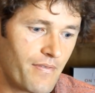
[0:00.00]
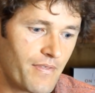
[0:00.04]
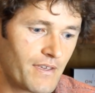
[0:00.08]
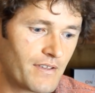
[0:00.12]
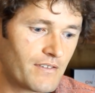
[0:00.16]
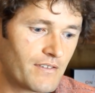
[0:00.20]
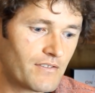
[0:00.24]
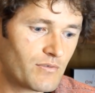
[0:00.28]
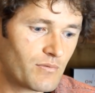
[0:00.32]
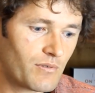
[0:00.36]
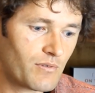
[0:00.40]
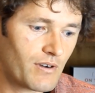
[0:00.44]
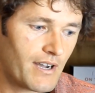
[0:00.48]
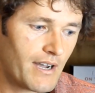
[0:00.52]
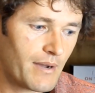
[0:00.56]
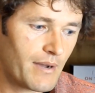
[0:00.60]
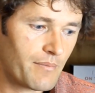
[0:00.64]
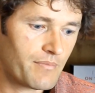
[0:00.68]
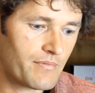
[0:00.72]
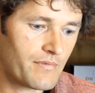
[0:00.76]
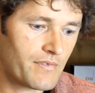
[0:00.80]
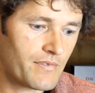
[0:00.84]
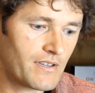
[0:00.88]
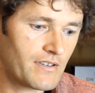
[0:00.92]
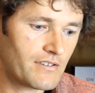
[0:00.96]

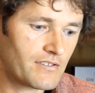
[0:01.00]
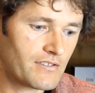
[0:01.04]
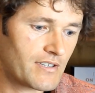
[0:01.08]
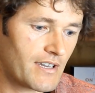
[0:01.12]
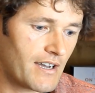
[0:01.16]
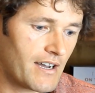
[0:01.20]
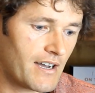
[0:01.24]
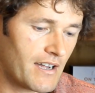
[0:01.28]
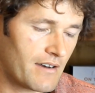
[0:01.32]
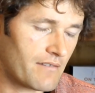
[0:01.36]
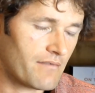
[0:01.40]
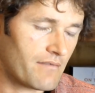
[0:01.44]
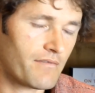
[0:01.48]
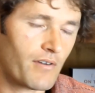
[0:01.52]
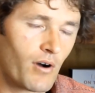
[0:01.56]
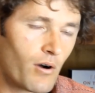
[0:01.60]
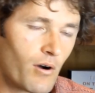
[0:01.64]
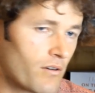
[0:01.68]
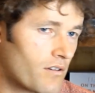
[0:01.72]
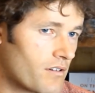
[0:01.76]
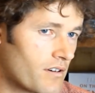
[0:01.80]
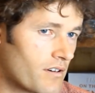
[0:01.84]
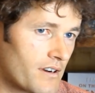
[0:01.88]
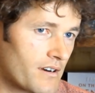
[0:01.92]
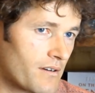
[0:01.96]
things
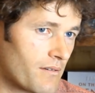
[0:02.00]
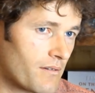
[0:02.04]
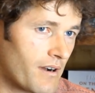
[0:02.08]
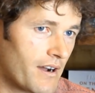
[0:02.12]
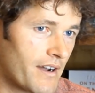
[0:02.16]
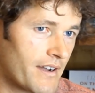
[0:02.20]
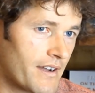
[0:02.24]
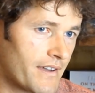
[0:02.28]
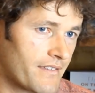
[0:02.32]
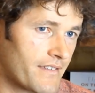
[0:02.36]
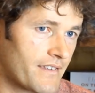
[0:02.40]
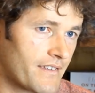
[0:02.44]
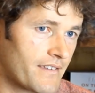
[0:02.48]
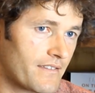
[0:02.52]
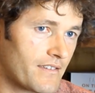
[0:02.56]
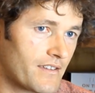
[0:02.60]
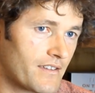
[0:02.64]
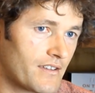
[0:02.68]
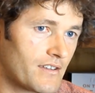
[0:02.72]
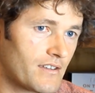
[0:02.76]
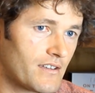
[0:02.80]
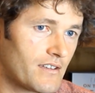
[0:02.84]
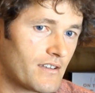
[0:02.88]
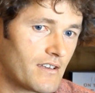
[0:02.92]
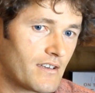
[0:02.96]
unfolded in a way
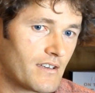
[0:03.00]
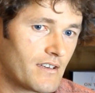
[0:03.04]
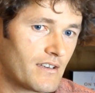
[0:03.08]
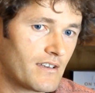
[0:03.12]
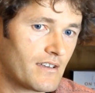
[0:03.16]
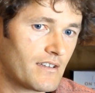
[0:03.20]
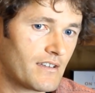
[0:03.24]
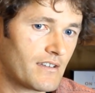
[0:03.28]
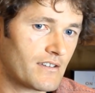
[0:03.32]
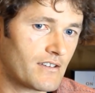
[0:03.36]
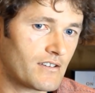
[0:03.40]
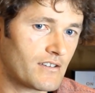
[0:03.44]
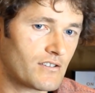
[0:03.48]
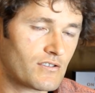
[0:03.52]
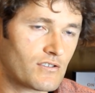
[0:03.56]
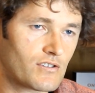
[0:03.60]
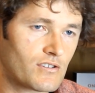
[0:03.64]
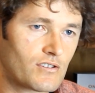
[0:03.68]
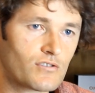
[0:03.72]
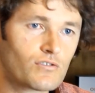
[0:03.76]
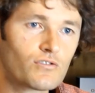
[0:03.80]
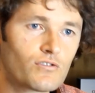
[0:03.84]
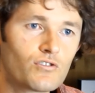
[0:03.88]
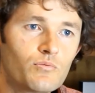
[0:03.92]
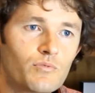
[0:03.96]
that
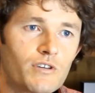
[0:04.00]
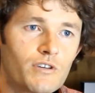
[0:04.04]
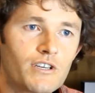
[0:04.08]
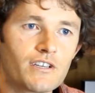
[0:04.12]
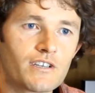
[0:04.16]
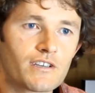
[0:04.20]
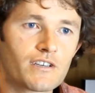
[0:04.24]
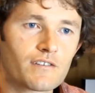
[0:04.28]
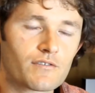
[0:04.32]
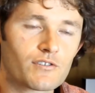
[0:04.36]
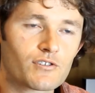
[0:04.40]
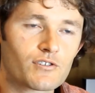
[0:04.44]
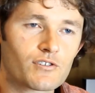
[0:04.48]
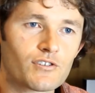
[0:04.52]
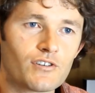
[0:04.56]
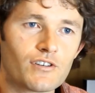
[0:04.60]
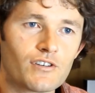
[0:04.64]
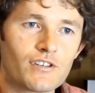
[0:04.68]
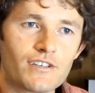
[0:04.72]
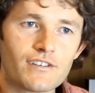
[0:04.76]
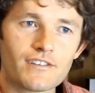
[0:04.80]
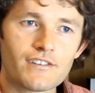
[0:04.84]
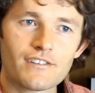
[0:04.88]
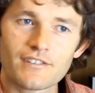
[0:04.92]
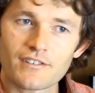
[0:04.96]
the true meaning of the
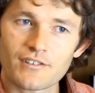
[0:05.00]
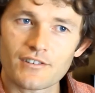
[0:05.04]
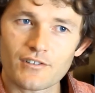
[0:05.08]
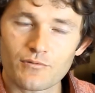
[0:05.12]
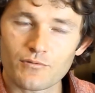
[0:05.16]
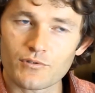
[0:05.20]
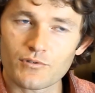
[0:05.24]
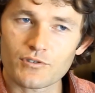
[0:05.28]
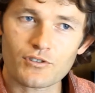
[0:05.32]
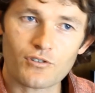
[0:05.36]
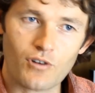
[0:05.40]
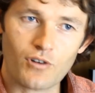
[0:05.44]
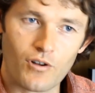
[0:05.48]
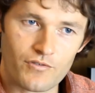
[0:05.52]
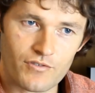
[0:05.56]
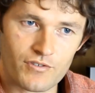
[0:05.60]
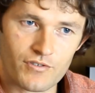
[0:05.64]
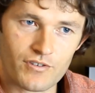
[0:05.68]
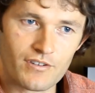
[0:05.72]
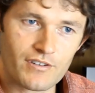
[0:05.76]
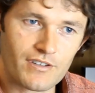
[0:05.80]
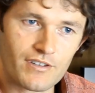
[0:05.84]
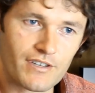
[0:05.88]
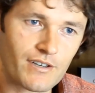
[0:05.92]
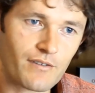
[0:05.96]
journey was
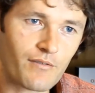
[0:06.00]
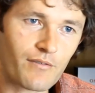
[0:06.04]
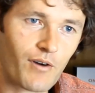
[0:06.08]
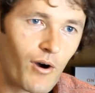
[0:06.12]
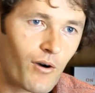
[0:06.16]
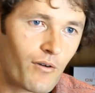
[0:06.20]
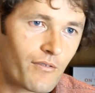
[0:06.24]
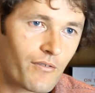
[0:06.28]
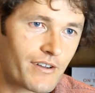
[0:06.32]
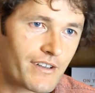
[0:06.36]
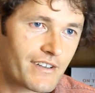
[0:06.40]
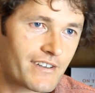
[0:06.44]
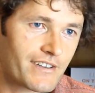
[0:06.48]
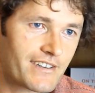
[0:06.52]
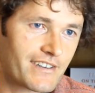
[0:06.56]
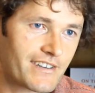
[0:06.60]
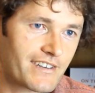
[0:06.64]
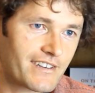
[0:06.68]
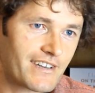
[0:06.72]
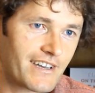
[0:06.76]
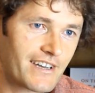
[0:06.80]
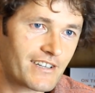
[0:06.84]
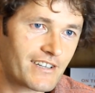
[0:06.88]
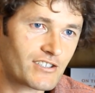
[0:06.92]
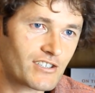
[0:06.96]
constantly evolving
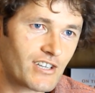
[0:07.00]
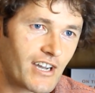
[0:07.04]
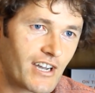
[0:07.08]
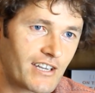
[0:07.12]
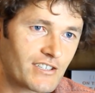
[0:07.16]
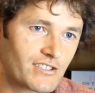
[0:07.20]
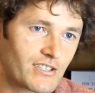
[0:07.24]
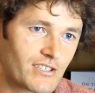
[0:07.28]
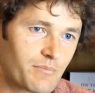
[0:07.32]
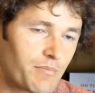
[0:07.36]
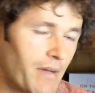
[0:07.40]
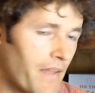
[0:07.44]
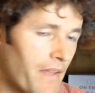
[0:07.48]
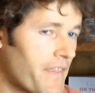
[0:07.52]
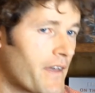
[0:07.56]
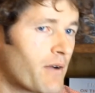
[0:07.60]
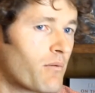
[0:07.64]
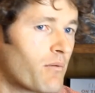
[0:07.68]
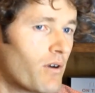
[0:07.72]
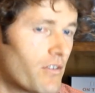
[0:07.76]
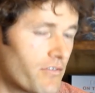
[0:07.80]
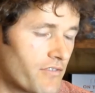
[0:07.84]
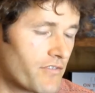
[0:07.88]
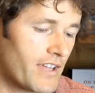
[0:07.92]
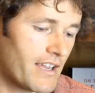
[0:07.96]
and changing. But
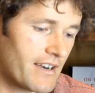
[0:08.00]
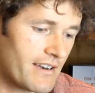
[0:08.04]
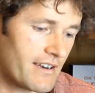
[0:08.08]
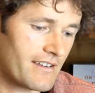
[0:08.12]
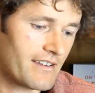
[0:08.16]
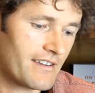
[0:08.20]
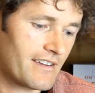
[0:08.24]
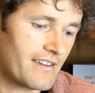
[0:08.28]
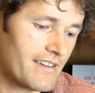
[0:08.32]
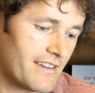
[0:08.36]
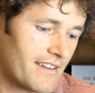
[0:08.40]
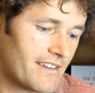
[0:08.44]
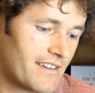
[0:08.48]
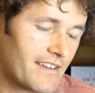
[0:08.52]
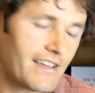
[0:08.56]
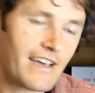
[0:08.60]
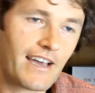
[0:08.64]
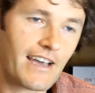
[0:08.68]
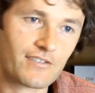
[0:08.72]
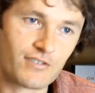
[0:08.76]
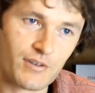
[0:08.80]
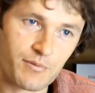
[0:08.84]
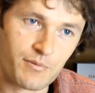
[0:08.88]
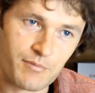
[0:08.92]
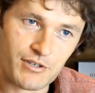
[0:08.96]
there was that,
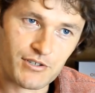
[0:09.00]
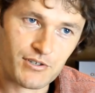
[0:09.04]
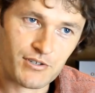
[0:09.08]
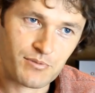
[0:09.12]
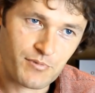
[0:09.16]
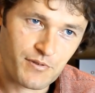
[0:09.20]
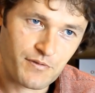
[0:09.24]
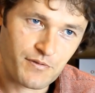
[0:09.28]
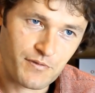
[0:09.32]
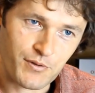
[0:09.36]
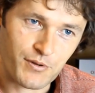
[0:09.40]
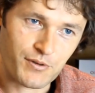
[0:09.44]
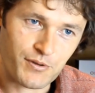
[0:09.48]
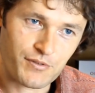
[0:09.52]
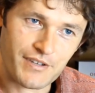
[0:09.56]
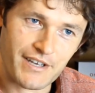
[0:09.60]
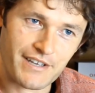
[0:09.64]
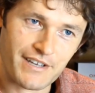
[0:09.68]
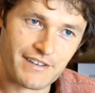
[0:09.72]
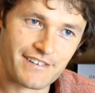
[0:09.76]
as I mentioned before,